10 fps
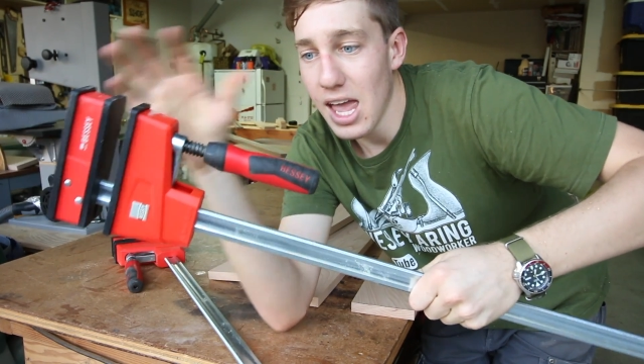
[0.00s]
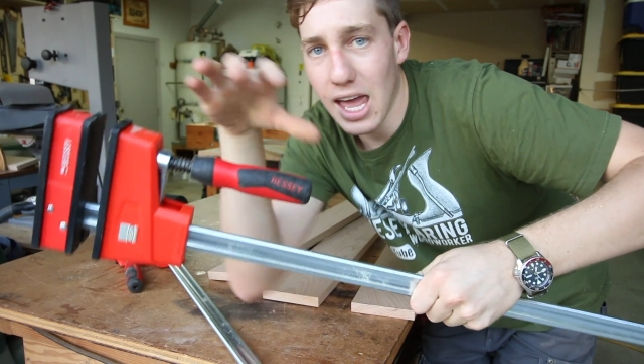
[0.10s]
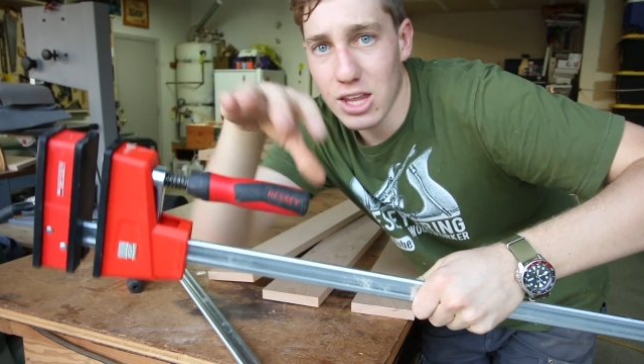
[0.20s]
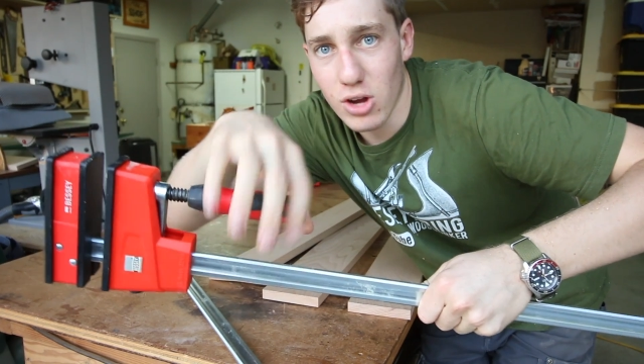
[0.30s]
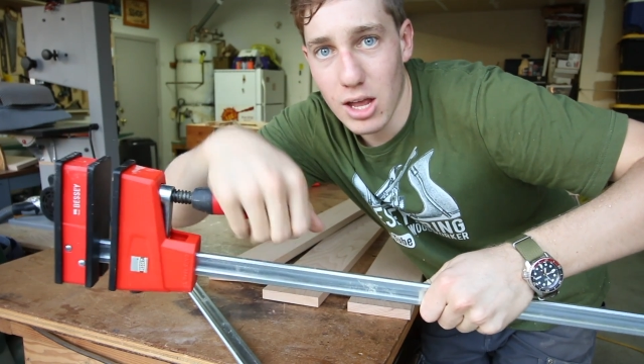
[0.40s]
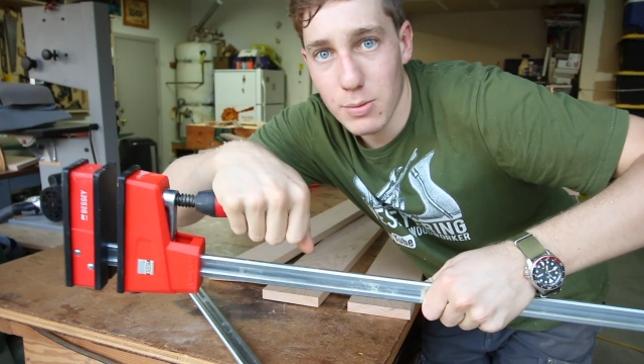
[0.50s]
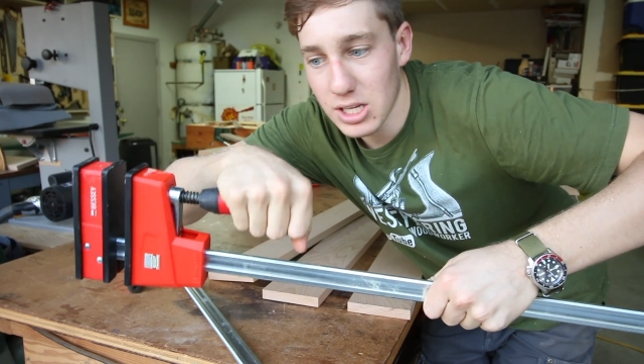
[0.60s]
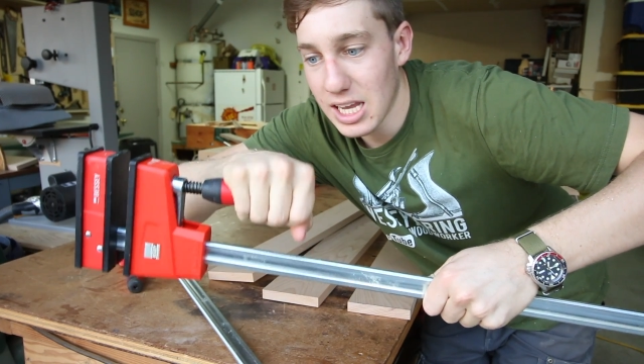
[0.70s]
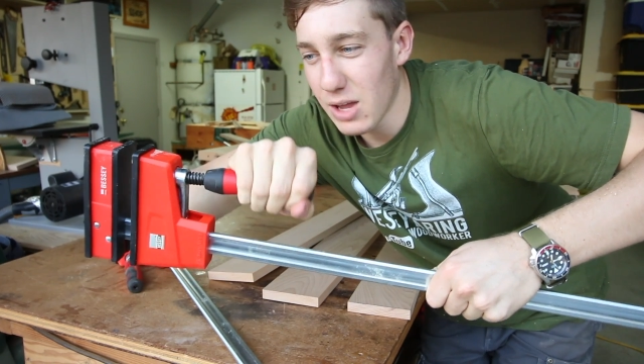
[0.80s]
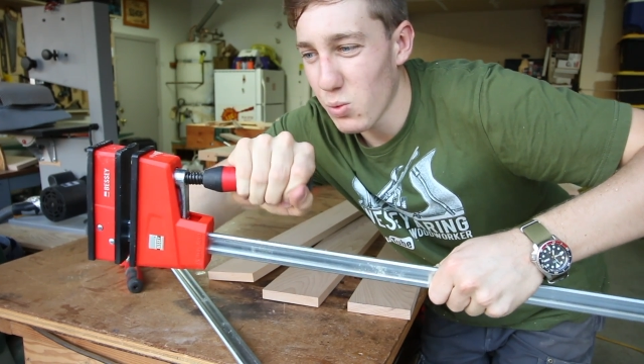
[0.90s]
and you're able to
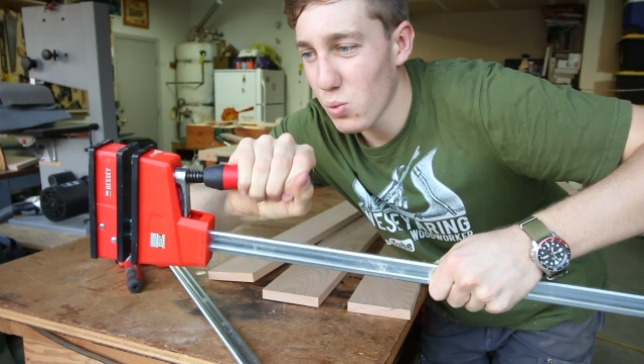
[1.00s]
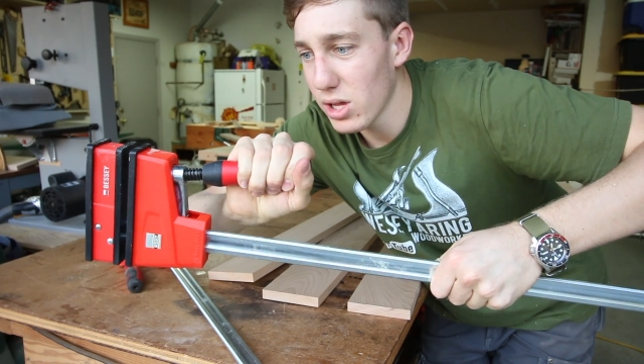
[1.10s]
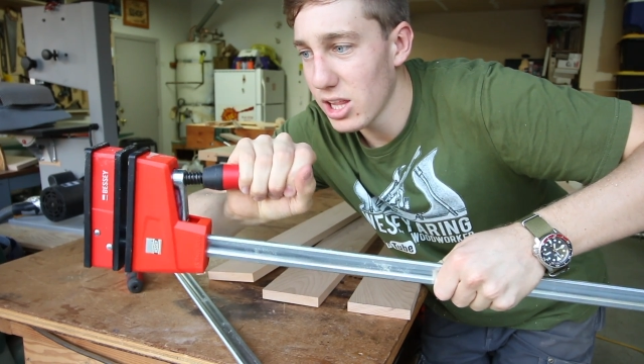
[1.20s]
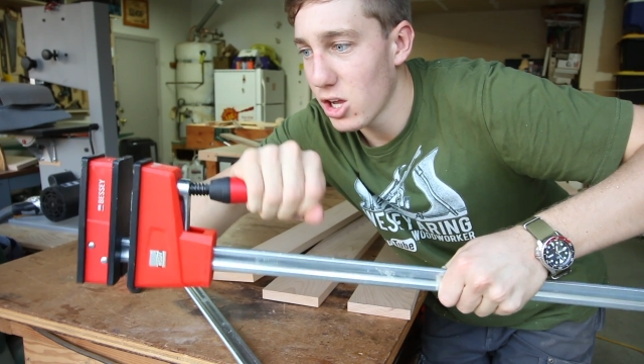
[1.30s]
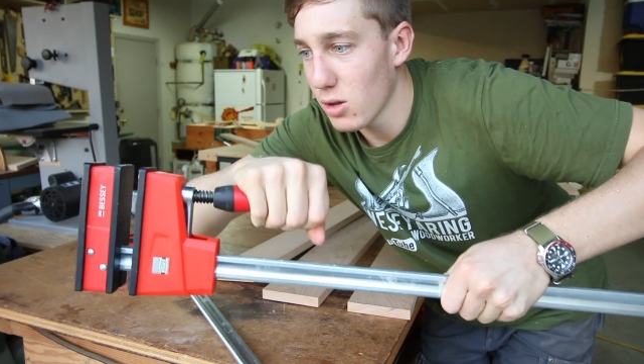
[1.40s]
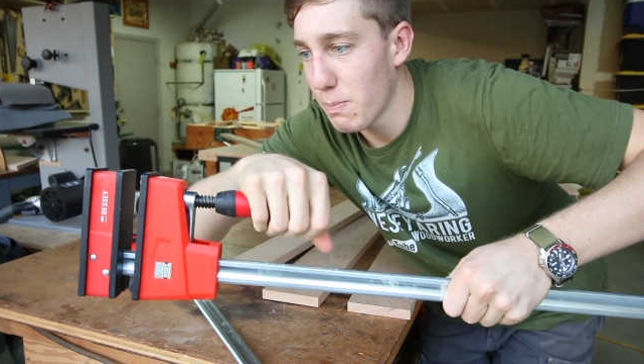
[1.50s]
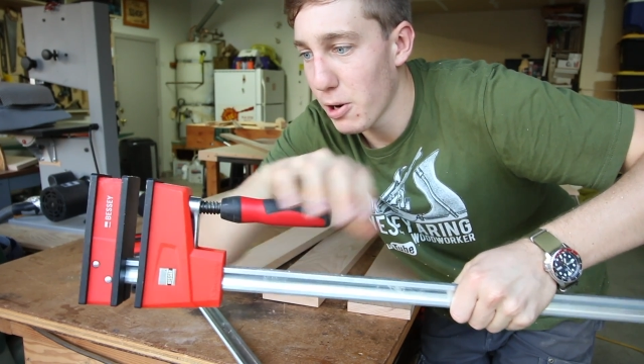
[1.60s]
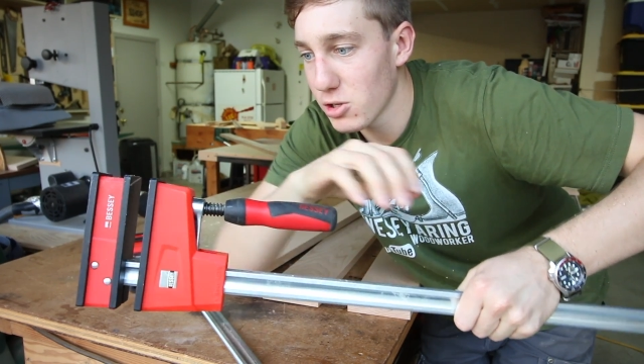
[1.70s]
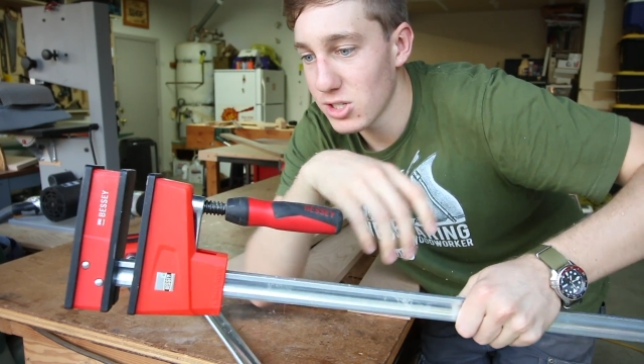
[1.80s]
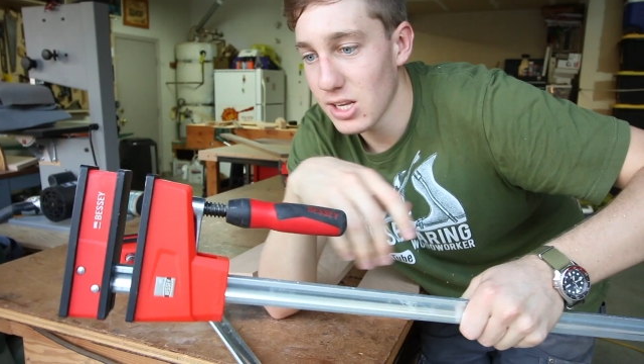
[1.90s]
get really good
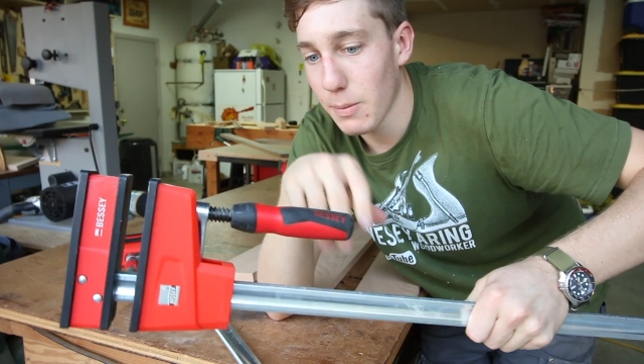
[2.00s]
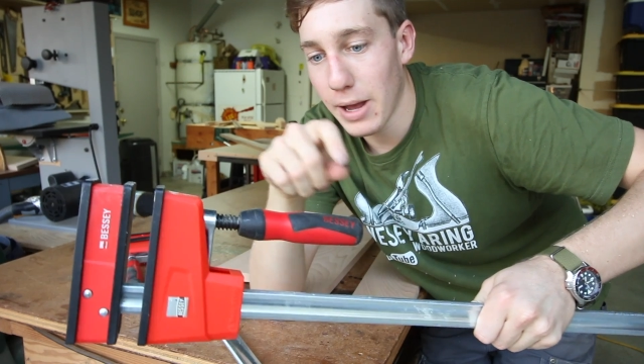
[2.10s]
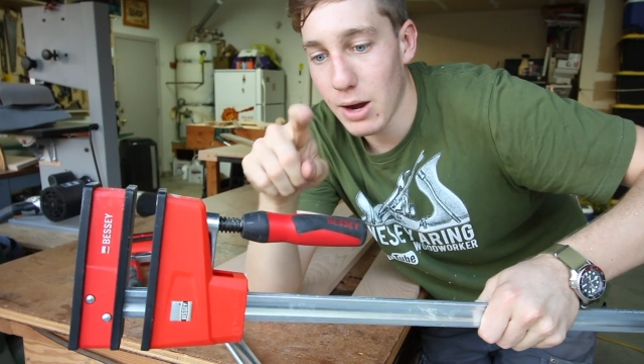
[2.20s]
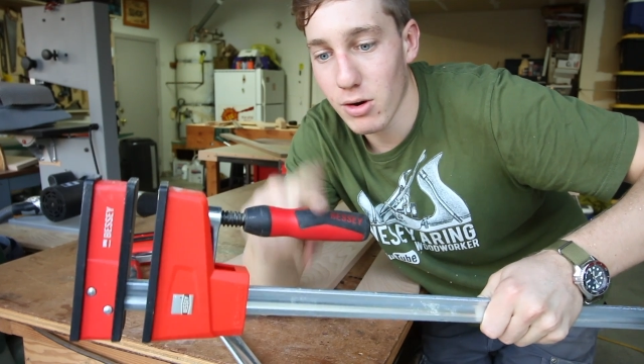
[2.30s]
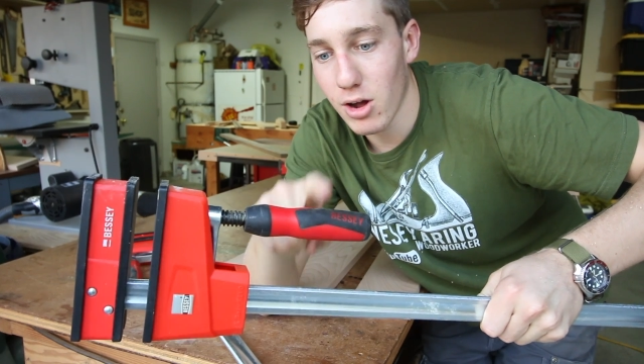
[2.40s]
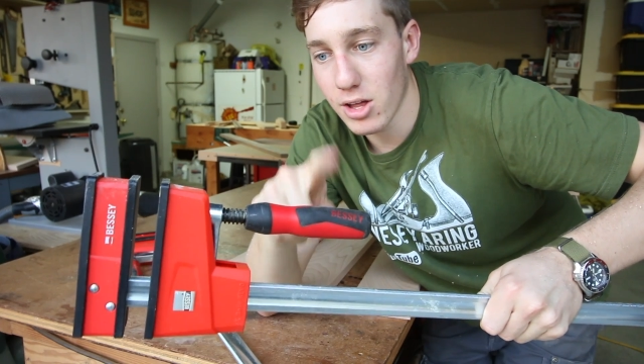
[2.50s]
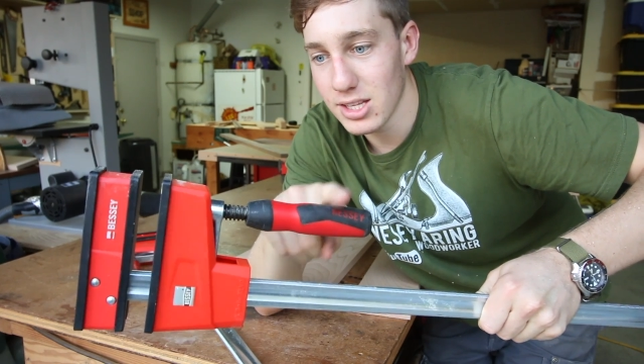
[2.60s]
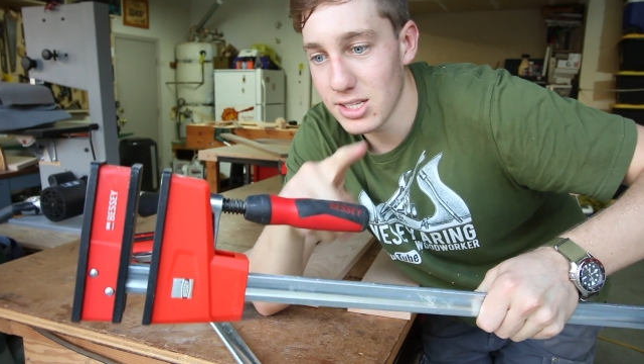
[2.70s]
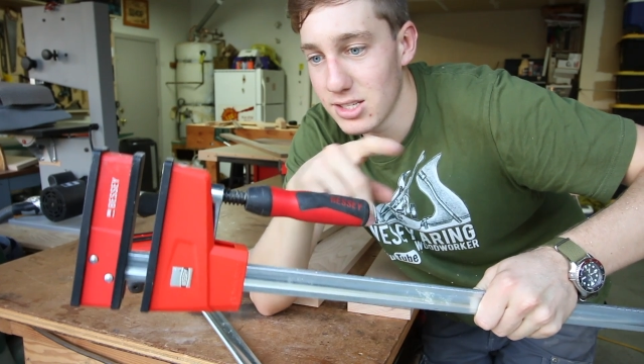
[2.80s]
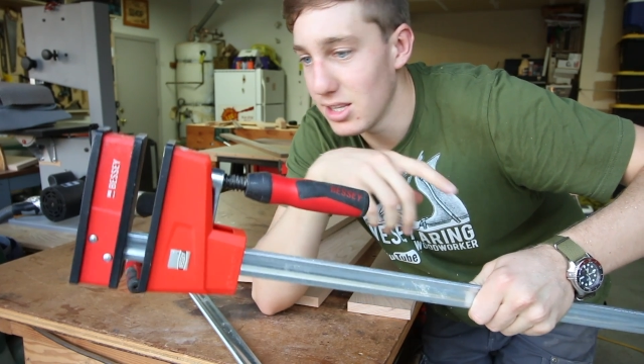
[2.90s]
purchasing power on
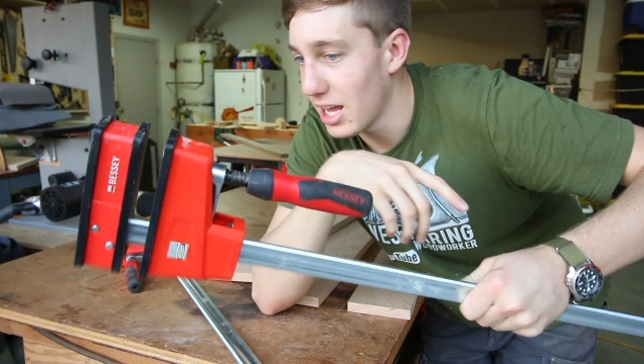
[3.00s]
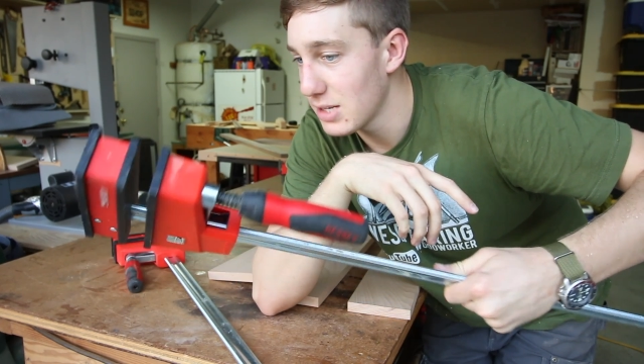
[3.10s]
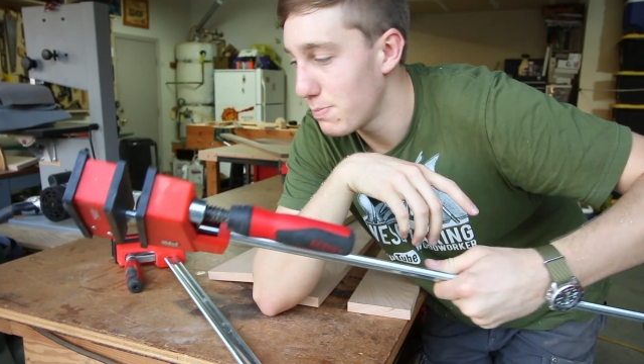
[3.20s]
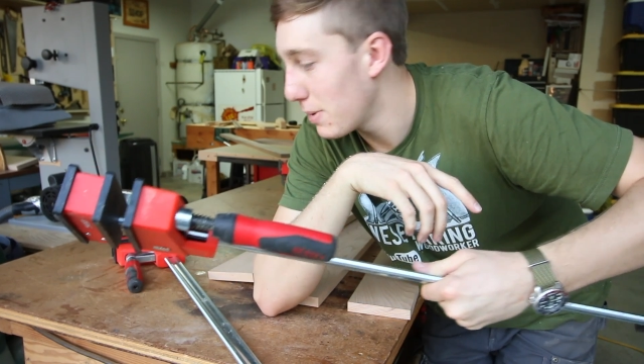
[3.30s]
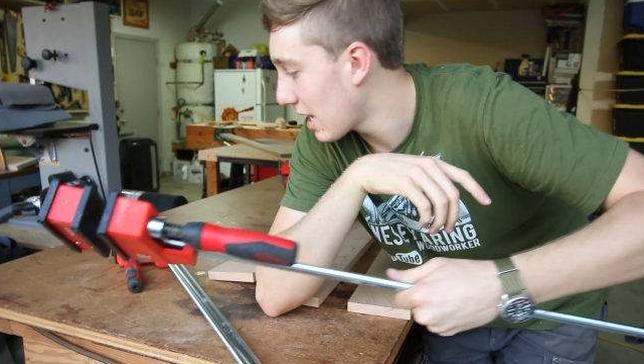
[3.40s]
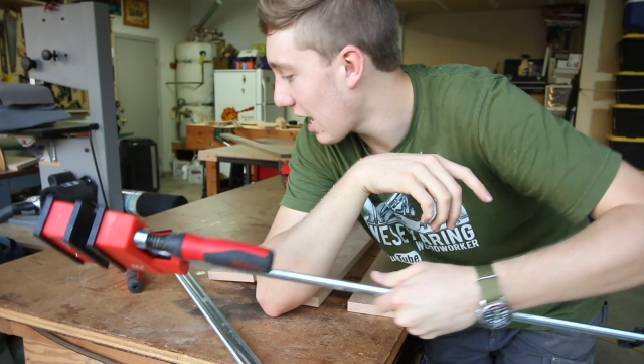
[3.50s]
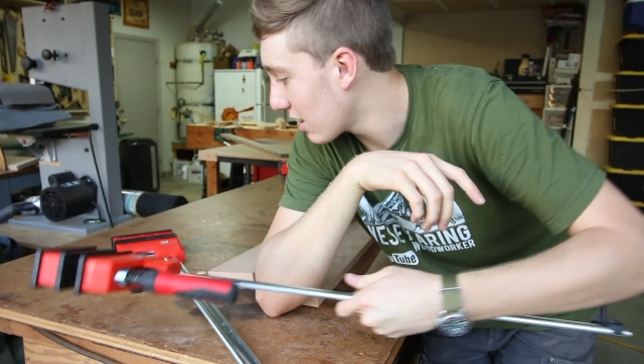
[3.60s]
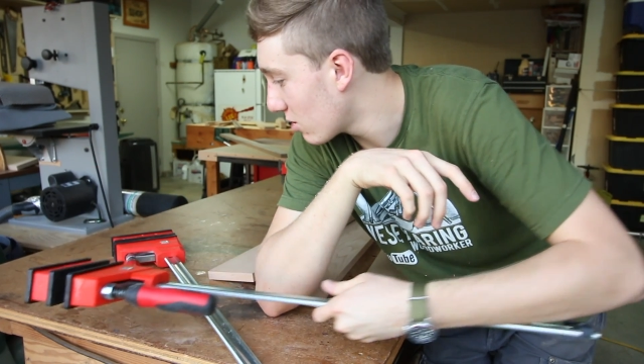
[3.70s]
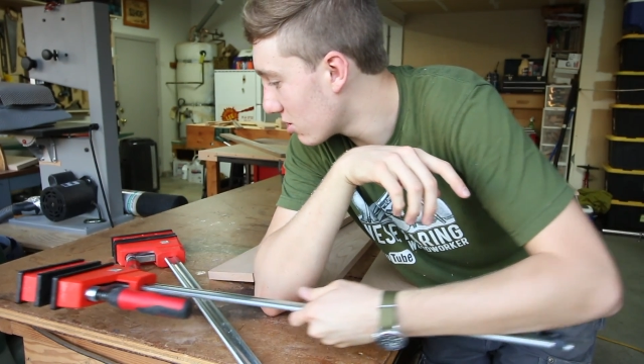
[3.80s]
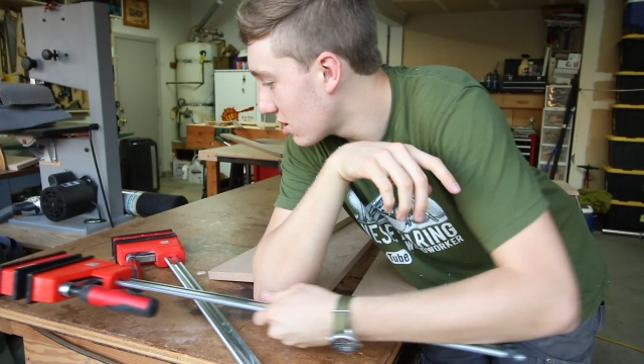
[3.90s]
these nice big
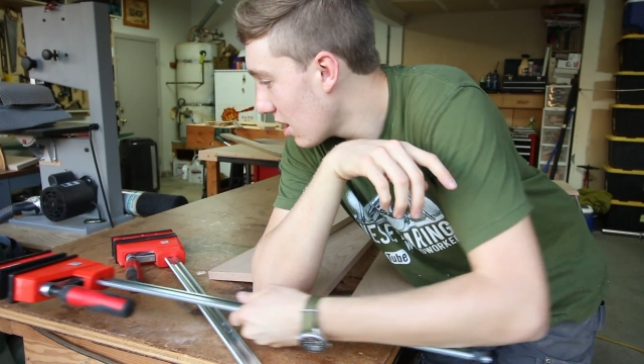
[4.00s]
handles.